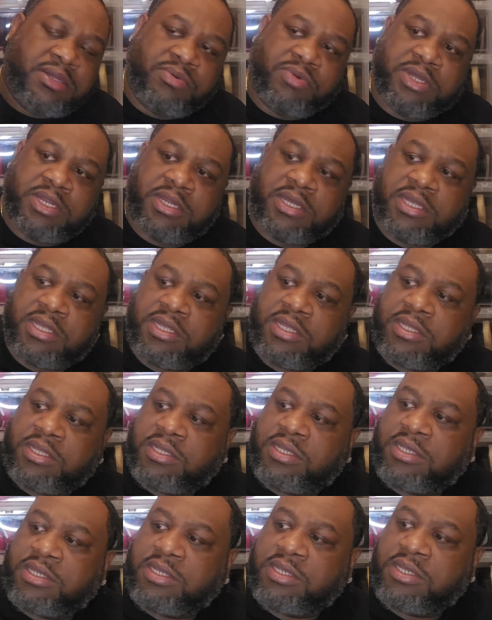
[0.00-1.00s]
with
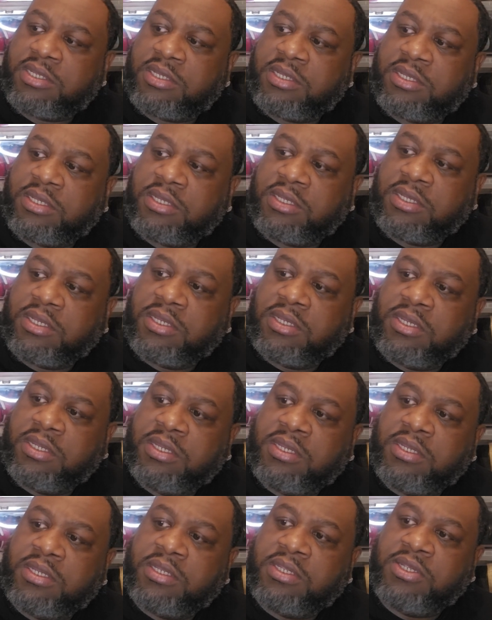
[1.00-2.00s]

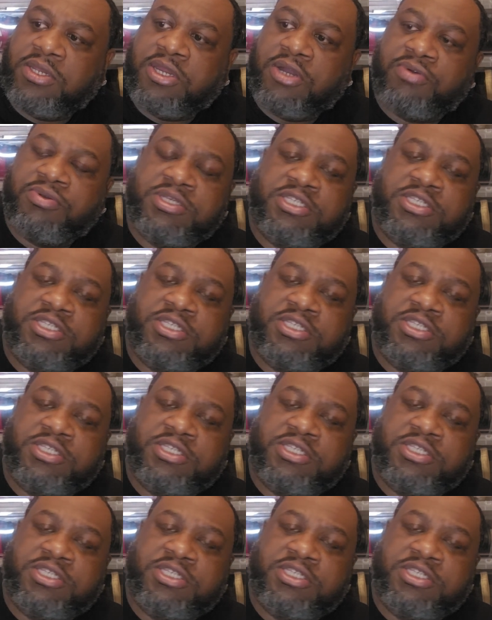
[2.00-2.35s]
you know,